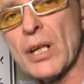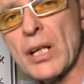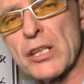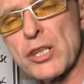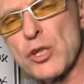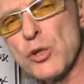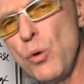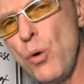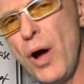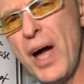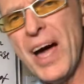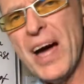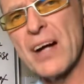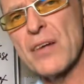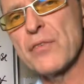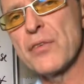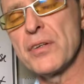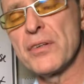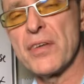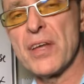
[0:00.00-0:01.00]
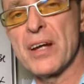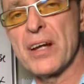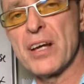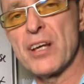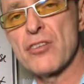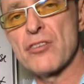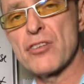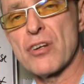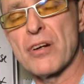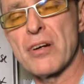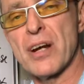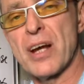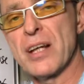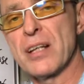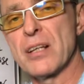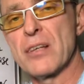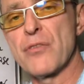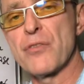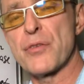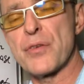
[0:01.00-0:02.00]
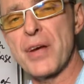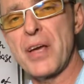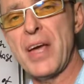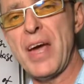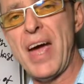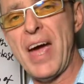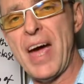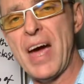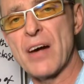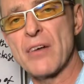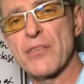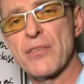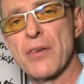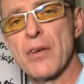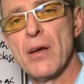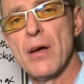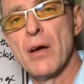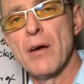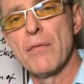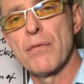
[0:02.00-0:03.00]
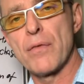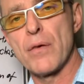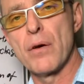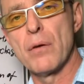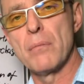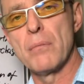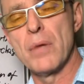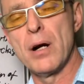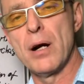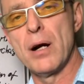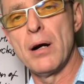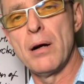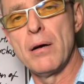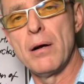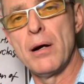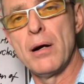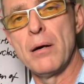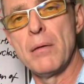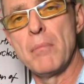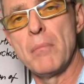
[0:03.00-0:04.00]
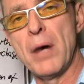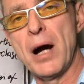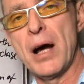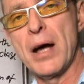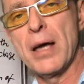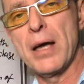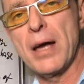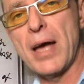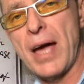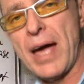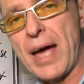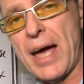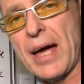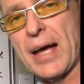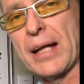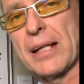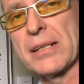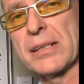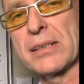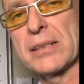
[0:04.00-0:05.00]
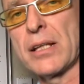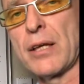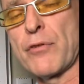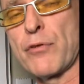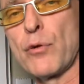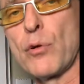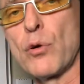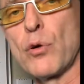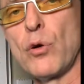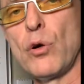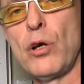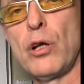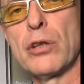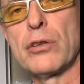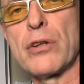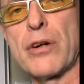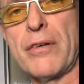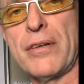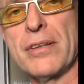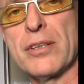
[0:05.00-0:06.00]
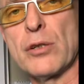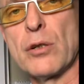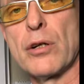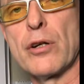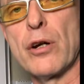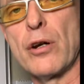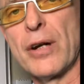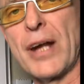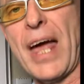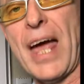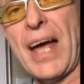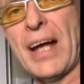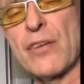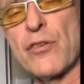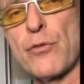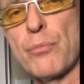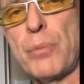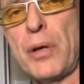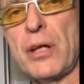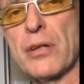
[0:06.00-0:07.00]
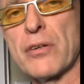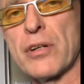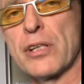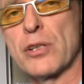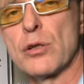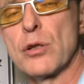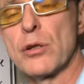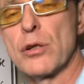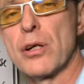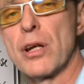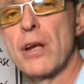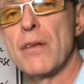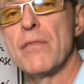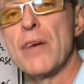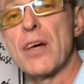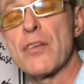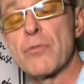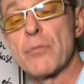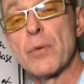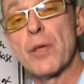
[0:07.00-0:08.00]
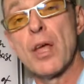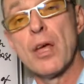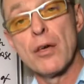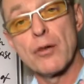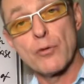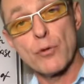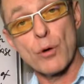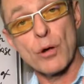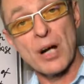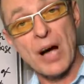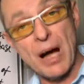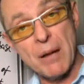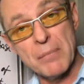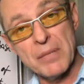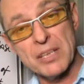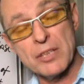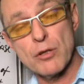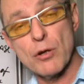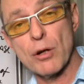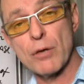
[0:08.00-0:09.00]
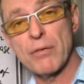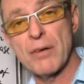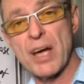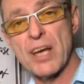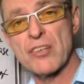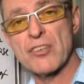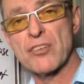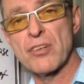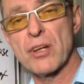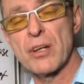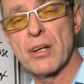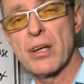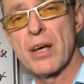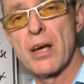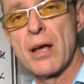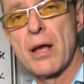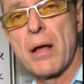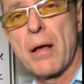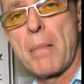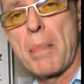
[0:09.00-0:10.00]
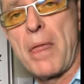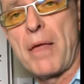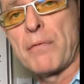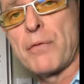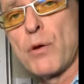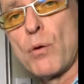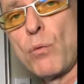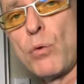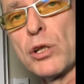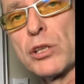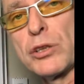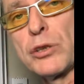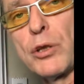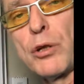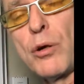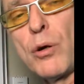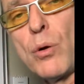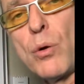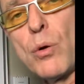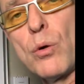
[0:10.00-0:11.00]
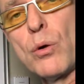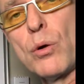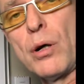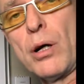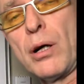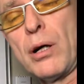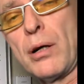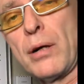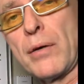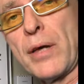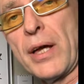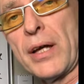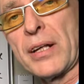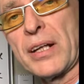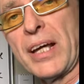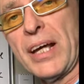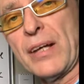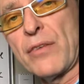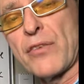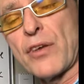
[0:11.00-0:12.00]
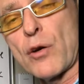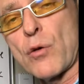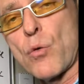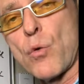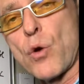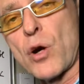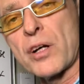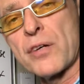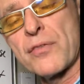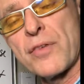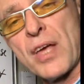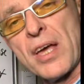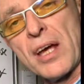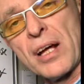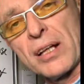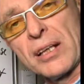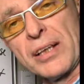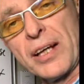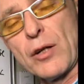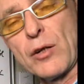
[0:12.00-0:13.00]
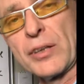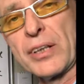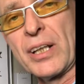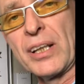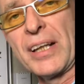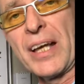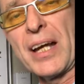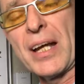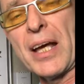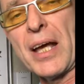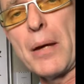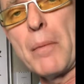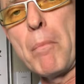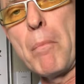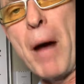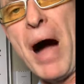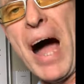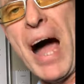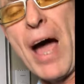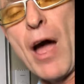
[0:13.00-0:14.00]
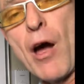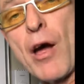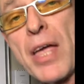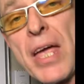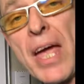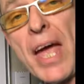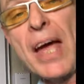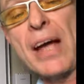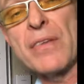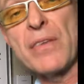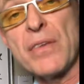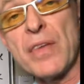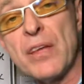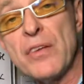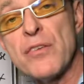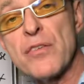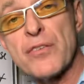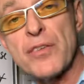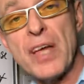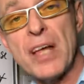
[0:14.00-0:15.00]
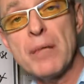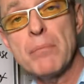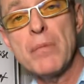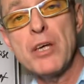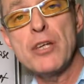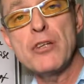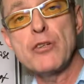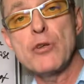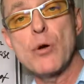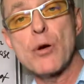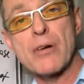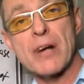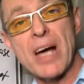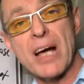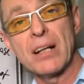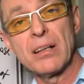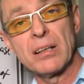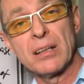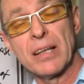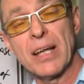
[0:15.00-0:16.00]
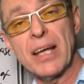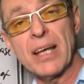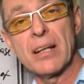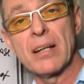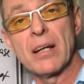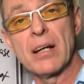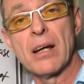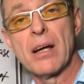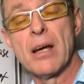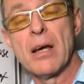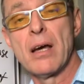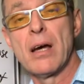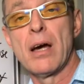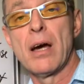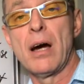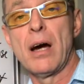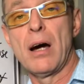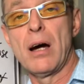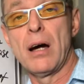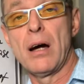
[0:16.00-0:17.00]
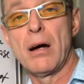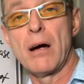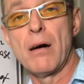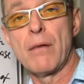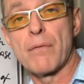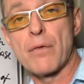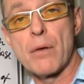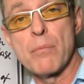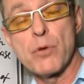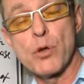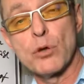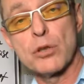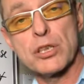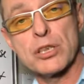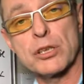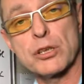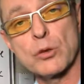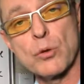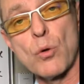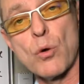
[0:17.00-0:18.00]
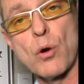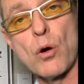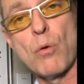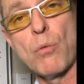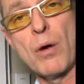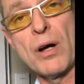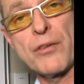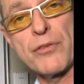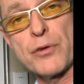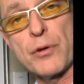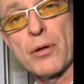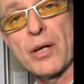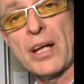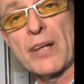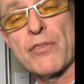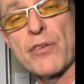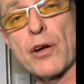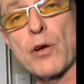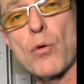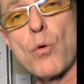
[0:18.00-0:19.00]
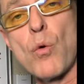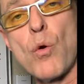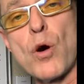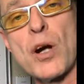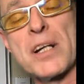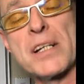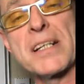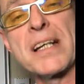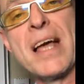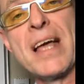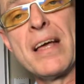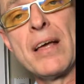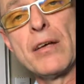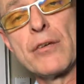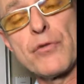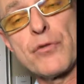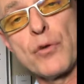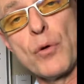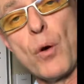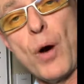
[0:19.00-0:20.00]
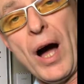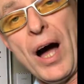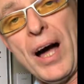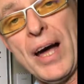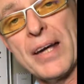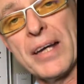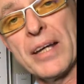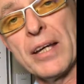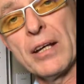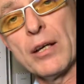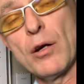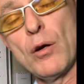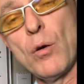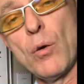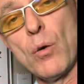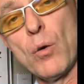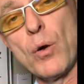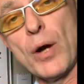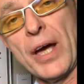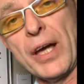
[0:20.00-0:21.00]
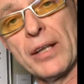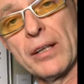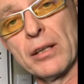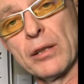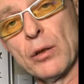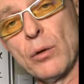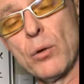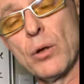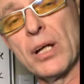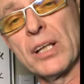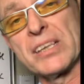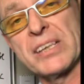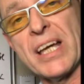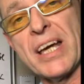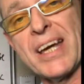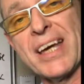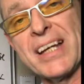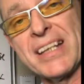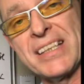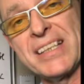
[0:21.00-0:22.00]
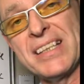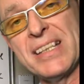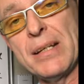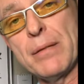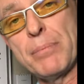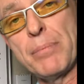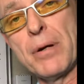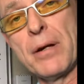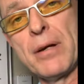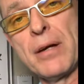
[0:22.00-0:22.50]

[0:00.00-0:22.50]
2x and then I generated 3x from uh, my ads, uh, so-called return on ad spend, return on investment. So comment your question. If you want to go uh, and get the course, click on the link in bio and then send me URL link uh, from your store once you get the course so I can go and look, take a deep,